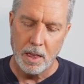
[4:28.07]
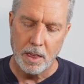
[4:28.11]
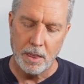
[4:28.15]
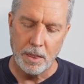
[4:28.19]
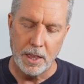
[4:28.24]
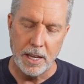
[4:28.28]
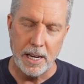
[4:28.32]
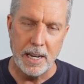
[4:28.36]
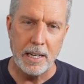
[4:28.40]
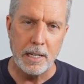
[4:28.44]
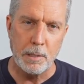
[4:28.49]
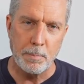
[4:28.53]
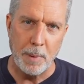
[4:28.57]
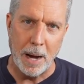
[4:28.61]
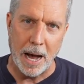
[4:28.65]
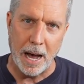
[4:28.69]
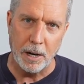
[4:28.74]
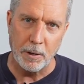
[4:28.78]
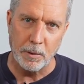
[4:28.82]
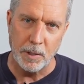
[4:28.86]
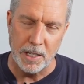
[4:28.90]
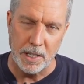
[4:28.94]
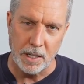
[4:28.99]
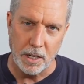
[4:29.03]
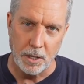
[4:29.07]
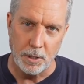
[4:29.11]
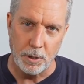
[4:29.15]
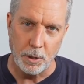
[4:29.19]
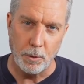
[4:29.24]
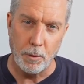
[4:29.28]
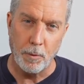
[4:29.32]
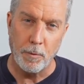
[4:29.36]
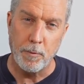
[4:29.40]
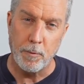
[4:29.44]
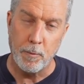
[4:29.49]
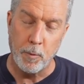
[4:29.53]
These batteries can
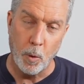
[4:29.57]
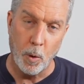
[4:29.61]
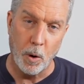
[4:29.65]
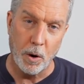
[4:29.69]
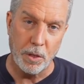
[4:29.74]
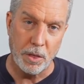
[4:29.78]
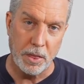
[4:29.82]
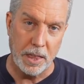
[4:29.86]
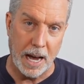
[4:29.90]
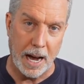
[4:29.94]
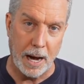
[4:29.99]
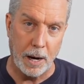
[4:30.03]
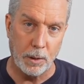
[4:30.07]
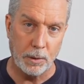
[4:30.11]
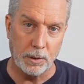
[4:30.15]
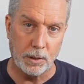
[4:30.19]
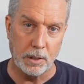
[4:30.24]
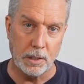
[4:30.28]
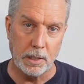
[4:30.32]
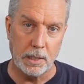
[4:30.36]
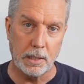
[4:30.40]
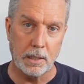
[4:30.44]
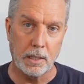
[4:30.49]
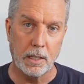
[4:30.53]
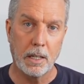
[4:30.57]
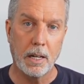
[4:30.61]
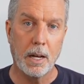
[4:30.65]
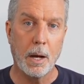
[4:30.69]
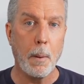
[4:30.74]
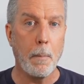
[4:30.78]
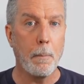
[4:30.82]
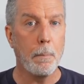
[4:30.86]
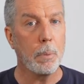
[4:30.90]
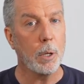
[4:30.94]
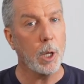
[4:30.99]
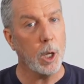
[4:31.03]
do four thousand
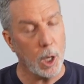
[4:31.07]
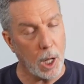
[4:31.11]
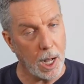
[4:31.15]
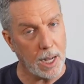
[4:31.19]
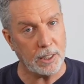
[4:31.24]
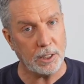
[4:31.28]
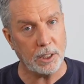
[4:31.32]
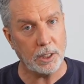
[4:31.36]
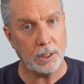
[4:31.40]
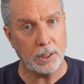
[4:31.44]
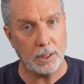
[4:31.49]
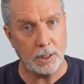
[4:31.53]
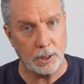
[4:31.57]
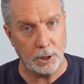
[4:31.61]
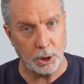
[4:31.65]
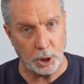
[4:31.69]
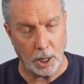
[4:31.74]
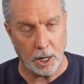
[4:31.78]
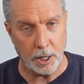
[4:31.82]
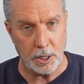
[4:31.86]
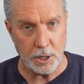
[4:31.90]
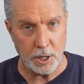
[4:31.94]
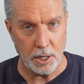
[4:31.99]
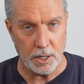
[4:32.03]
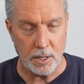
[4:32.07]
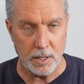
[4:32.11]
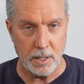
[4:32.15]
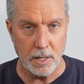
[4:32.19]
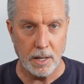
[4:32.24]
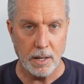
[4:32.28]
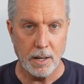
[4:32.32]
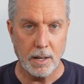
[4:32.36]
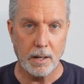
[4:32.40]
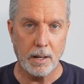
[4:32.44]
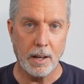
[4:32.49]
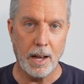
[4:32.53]
plus charges.
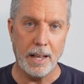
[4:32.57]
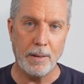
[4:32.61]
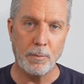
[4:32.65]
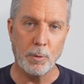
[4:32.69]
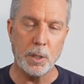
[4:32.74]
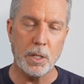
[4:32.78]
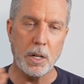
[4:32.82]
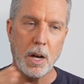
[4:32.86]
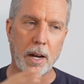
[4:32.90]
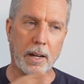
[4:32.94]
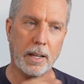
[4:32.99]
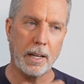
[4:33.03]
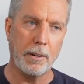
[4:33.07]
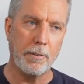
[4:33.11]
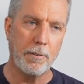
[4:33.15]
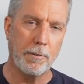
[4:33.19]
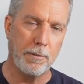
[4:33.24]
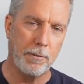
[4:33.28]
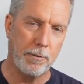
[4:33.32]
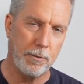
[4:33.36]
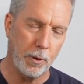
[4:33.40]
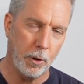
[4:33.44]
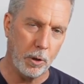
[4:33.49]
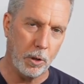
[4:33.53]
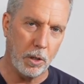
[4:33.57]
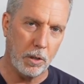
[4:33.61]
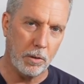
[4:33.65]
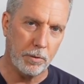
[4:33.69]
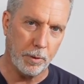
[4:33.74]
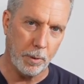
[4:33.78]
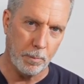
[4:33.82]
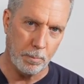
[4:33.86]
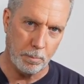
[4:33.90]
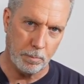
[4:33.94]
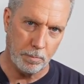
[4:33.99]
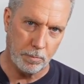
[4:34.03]
And we're talking full,
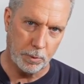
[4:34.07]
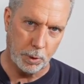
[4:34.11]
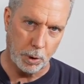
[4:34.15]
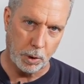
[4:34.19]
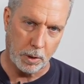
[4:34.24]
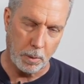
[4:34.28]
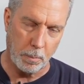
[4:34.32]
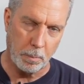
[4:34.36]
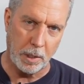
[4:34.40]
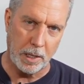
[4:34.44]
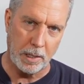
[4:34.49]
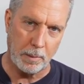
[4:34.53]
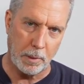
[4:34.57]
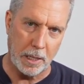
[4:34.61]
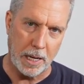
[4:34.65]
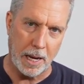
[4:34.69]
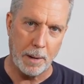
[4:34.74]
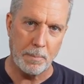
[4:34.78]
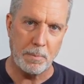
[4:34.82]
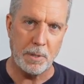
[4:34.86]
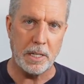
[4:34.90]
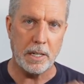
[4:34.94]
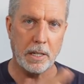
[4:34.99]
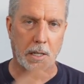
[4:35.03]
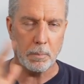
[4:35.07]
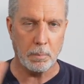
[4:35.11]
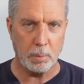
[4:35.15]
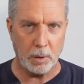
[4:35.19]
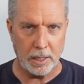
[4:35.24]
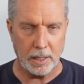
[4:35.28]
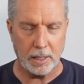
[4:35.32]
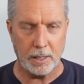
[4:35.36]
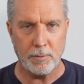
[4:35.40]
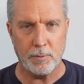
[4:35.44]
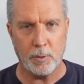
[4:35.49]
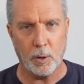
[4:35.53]
from completely empty to
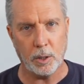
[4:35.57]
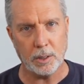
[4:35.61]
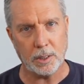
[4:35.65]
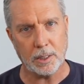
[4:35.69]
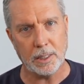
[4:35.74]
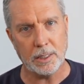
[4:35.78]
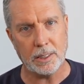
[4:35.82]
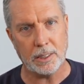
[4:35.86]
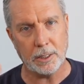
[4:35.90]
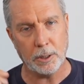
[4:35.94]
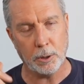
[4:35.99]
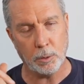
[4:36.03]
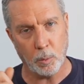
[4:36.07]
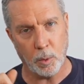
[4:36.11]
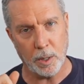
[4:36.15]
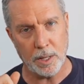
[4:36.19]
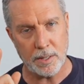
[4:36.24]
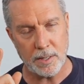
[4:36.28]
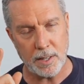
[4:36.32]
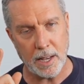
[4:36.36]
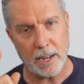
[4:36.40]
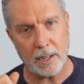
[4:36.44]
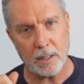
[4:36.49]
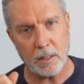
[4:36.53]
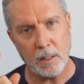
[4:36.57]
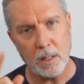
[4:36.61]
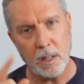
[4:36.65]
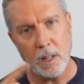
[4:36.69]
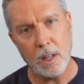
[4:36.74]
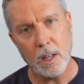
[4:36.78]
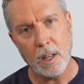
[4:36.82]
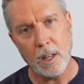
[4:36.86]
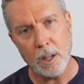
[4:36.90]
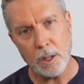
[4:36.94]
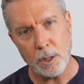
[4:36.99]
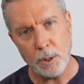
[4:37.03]
completely full is considered one cycle.
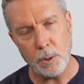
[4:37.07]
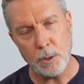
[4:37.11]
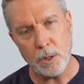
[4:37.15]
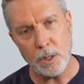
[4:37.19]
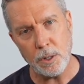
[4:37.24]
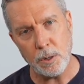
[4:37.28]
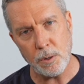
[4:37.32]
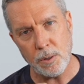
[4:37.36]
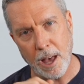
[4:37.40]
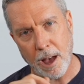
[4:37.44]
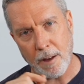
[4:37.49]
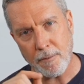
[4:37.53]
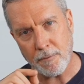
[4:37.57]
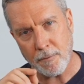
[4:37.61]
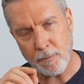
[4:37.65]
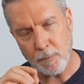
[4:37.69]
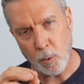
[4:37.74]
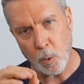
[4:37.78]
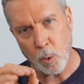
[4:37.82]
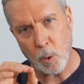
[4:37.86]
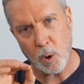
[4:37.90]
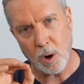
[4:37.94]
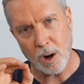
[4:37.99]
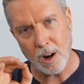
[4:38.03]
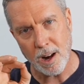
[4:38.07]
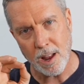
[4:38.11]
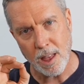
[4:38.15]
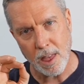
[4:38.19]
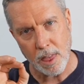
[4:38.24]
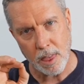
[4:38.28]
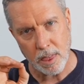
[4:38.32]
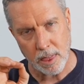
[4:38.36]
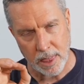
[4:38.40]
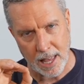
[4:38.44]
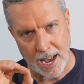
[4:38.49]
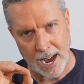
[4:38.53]
You can do that four
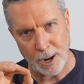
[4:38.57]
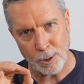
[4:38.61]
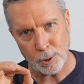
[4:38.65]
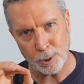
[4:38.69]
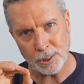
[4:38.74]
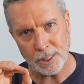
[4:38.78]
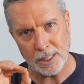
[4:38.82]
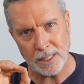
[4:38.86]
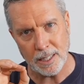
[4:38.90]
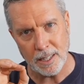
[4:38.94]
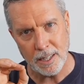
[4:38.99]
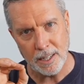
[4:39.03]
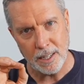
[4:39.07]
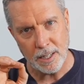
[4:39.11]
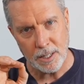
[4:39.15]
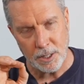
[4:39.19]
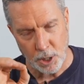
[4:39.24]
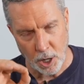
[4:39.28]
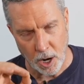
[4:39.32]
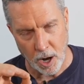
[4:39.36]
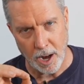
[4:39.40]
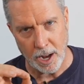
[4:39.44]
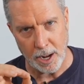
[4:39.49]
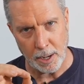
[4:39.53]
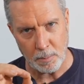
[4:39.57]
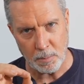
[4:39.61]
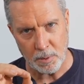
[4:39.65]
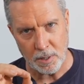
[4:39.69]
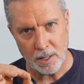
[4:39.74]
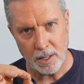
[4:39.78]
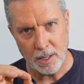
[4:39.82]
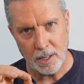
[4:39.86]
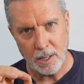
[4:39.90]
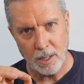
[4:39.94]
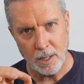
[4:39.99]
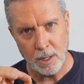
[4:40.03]
thousand
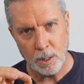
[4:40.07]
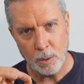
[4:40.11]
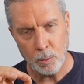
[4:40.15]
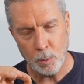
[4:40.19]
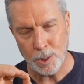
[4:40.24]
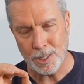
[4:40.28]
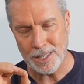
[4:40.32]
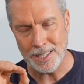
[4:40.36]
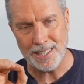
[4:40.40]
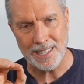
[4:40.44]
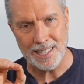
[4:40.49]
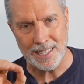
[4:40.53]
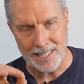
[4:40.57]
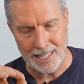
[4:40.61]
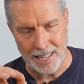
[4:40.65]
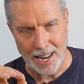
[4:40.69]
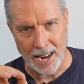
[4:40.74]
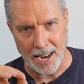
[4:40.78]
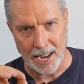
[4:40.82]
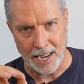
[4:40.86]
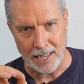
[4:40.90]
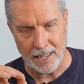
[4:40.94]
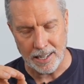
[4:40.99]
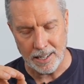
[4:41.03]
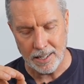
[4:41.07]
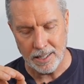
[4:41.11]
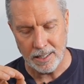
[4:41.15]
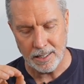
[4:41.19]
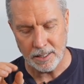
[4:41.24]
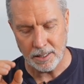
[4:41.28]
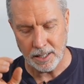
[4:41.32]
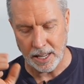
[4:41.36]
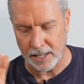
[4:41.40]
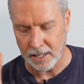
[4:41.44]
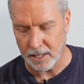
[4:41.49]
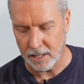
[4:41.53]
times, which is insane.
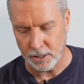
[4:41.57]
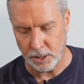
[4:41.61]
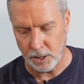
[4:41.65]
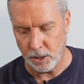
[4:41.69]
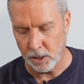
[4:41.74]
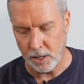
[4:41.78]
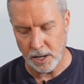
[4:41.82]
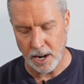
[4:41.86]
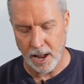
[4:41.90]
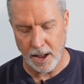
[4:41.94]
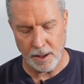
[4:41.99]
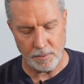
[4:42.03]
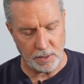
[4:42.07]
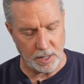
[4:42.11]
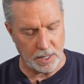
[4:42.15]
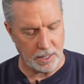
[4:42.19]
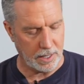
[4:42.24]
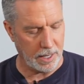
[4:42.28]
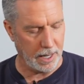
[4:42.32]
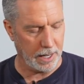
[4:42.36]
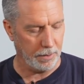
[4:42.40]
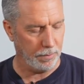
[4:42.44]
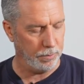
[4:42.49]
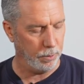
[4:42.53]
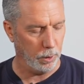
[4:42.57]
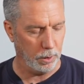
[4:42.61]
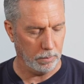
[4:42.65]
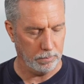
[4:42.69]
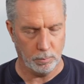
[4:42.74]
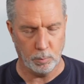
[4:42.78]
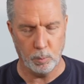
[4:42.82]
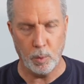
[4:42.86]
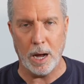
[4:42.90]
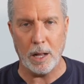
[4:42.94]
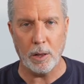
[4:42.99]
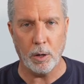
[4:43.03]
Like, you're going to have this thing for
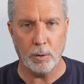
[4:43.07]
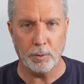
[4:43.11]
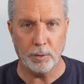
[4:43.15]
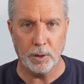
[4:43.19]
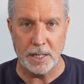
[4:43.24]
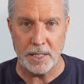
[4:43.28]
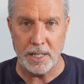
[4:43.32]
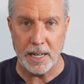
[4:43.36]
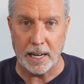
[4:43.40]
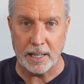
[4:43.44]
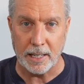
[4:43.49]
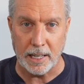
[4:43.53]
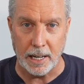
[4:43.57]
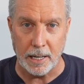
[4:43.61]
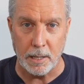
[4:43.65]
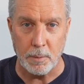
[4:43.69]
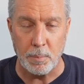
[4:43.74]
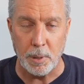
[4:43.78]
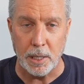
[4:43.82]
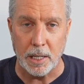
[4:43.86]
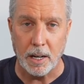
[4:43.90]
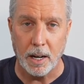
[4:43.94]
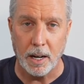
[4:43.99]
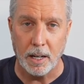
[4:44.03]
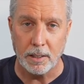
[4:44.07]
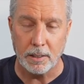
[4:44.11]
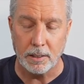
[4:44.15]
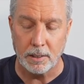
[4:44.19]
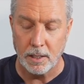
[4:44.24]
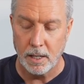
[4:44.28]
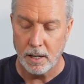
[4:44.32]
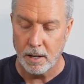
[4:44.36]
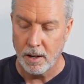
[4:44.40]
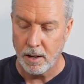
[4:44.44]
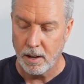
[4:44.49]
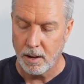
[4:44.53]
well over a decade because